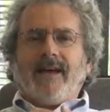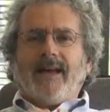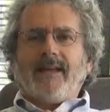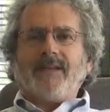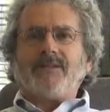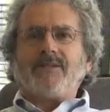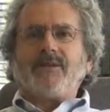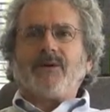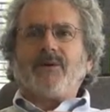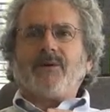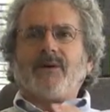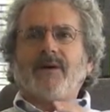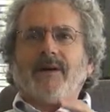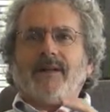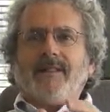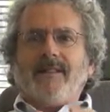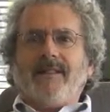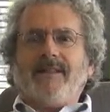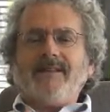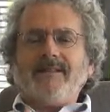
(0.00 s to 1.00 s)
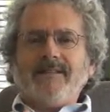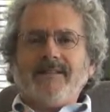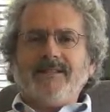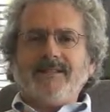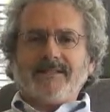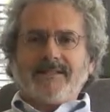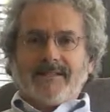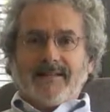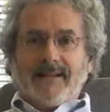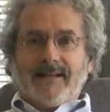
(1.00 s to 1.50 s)
And so this
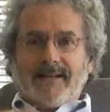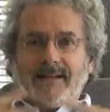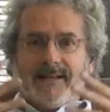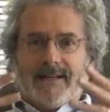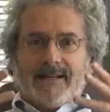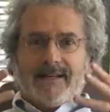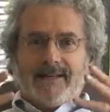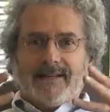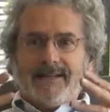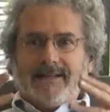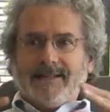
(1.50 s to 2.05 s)
is the